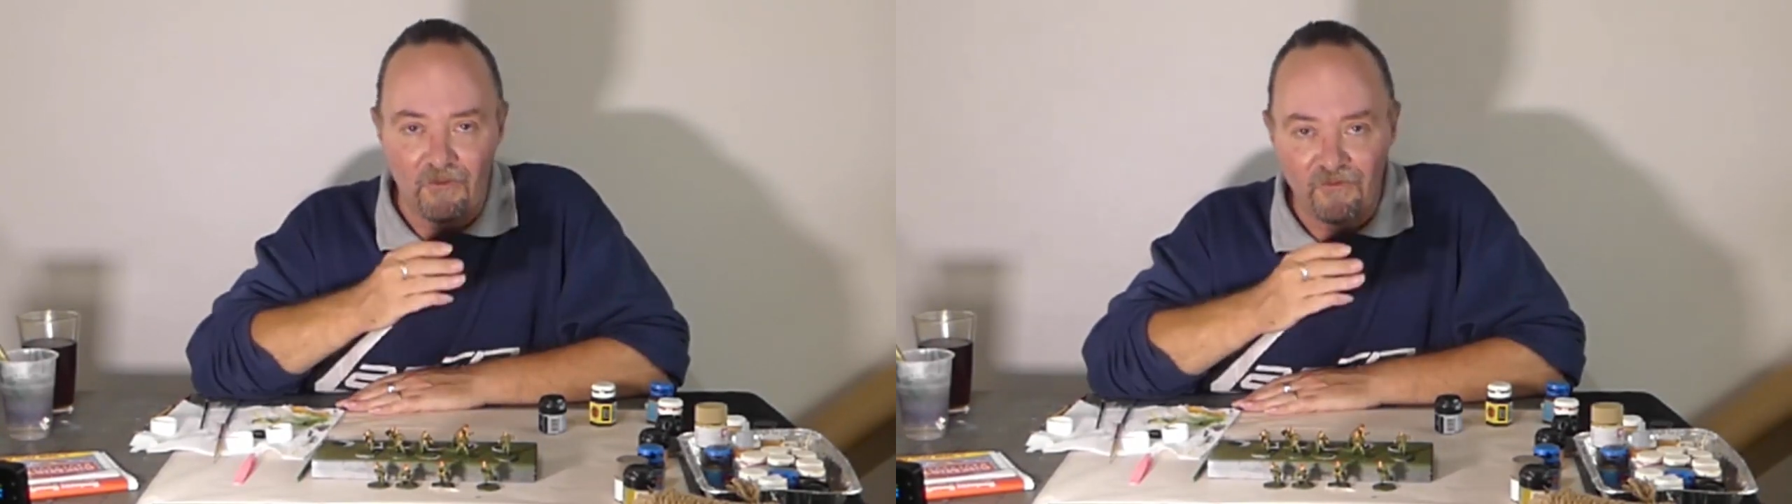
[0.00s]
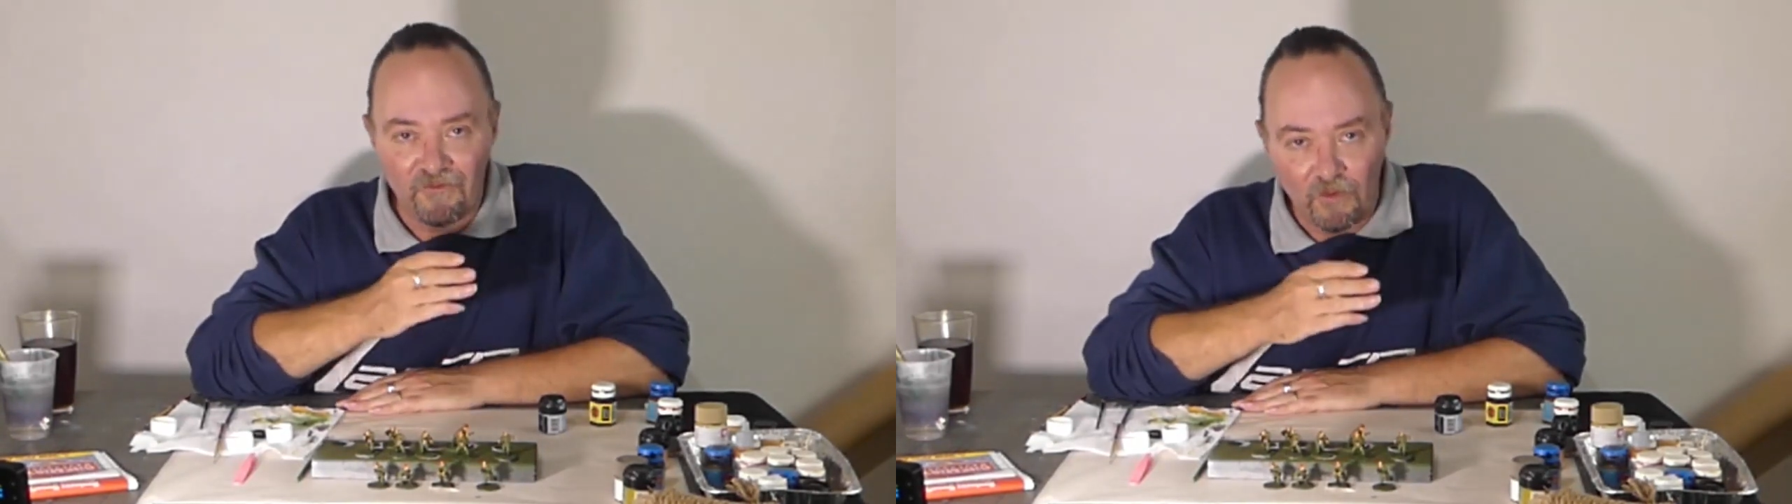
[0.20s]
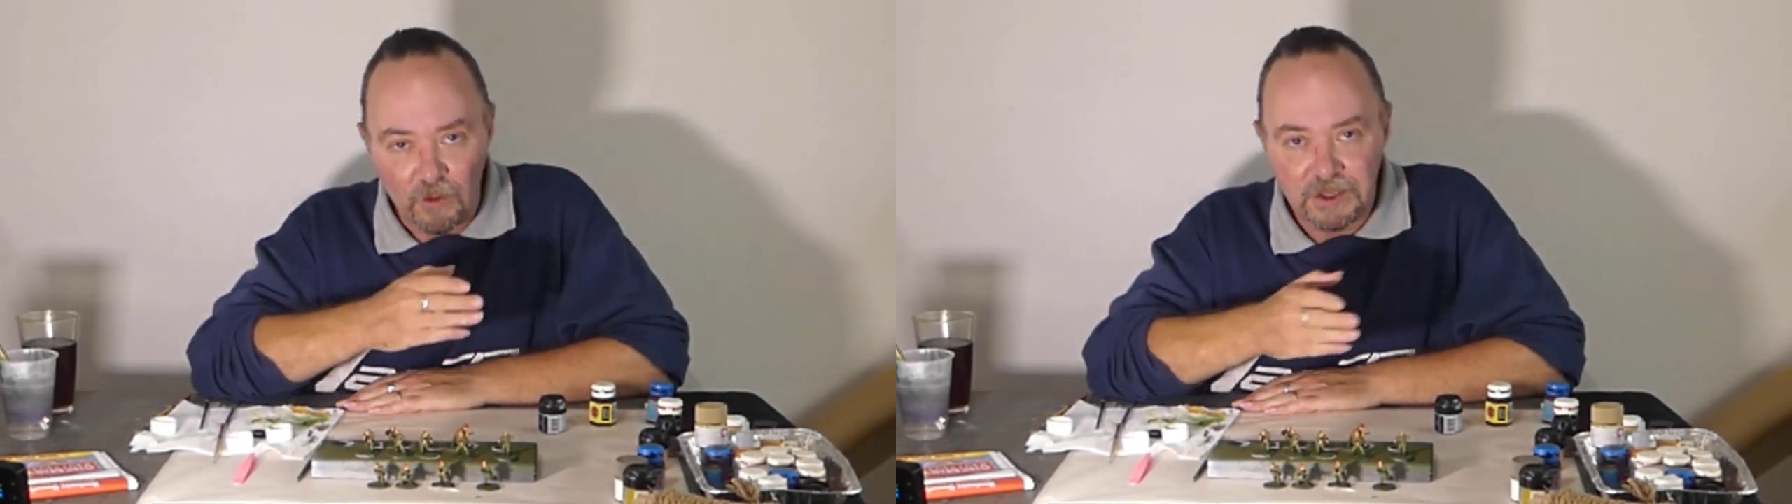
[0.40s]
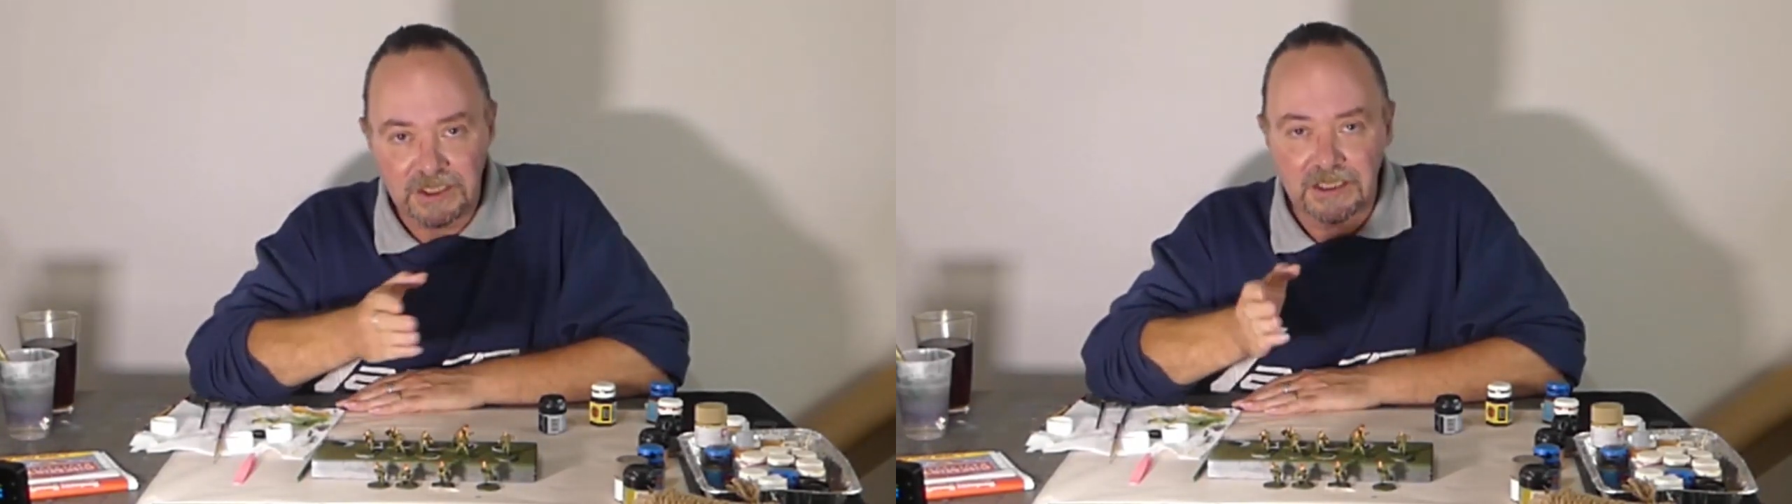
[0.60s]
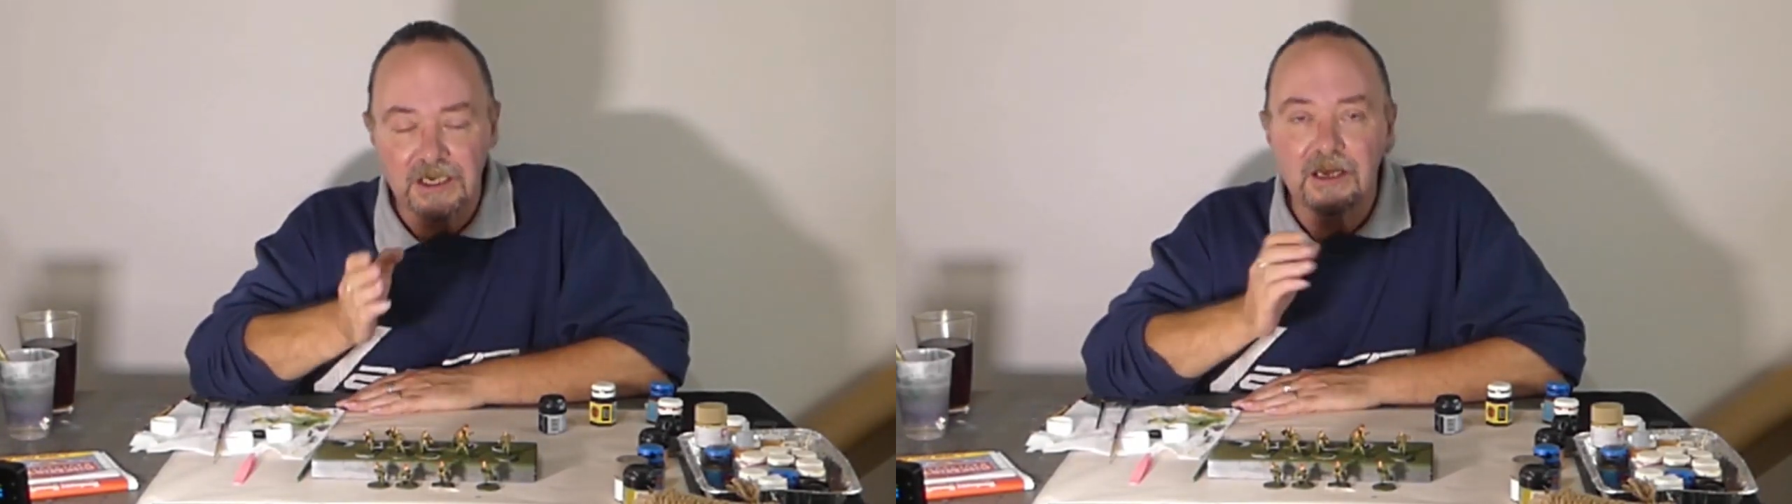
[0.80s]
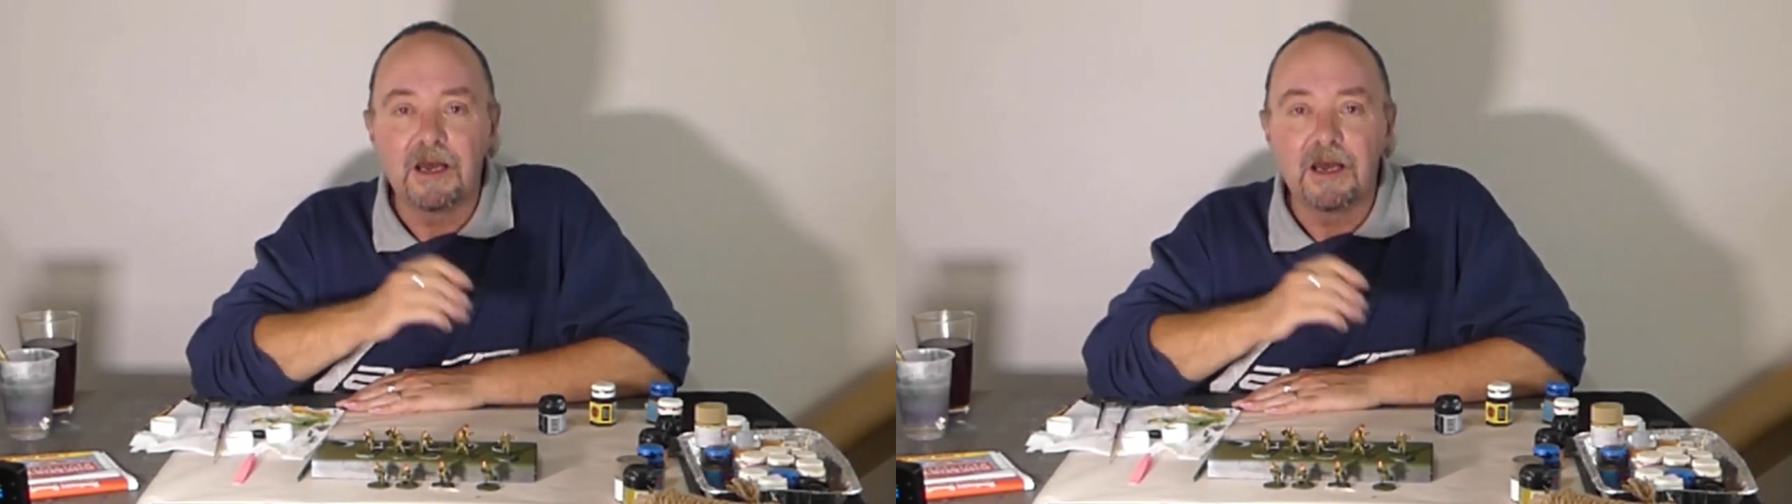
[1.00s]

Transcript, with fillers: Force